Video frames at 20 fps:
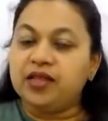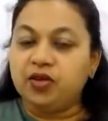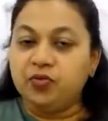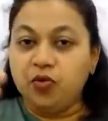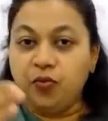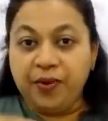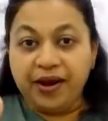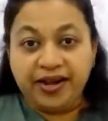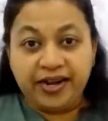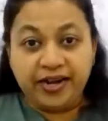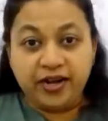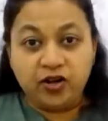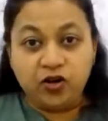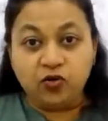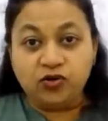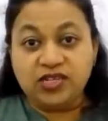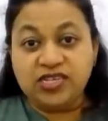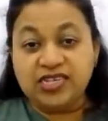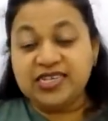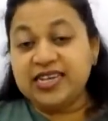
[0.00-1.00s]
The moment it
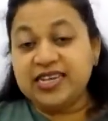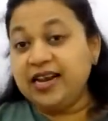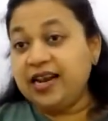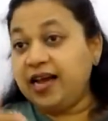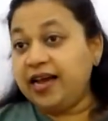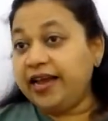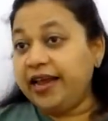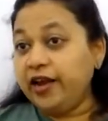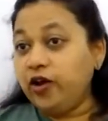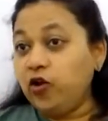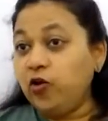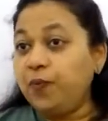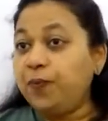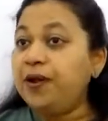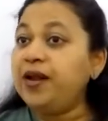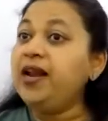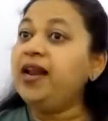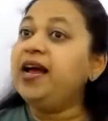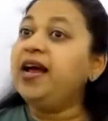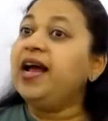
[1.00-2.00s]
closes and again
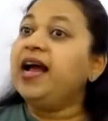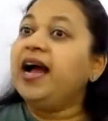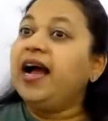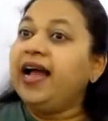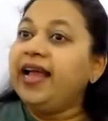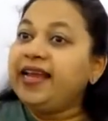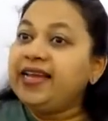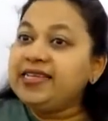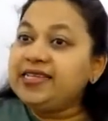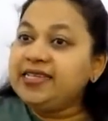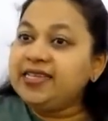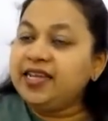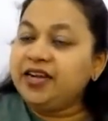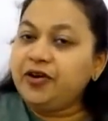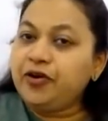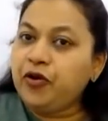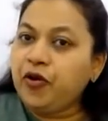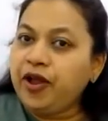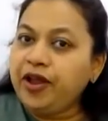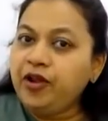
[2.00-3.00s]
open, I can see
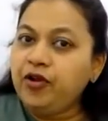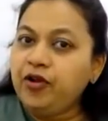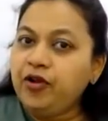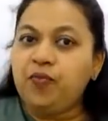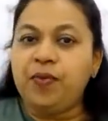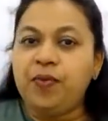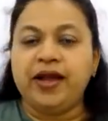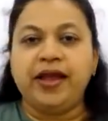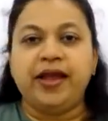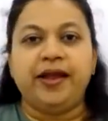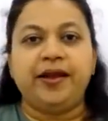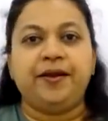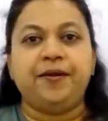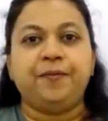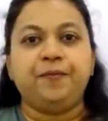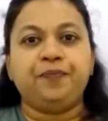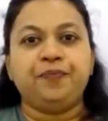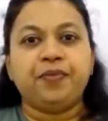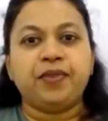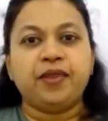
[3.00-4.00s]
the drawing room again